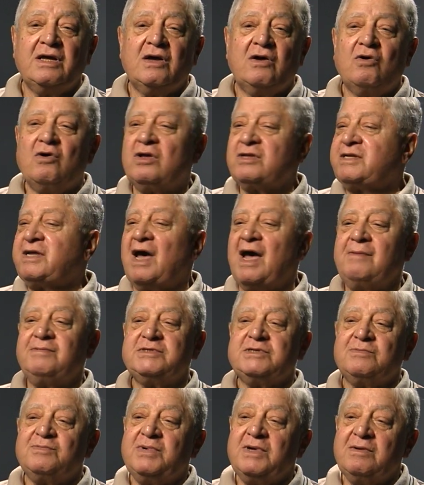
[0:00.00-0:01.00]
all
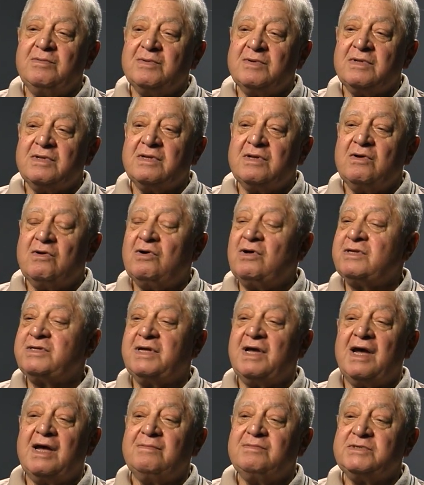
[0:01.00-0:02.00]
types of people, all
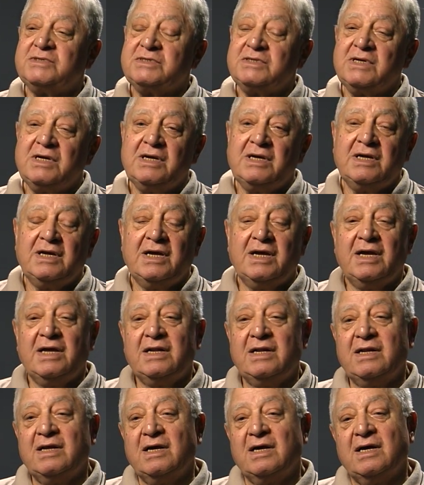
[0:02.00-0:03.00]
types. And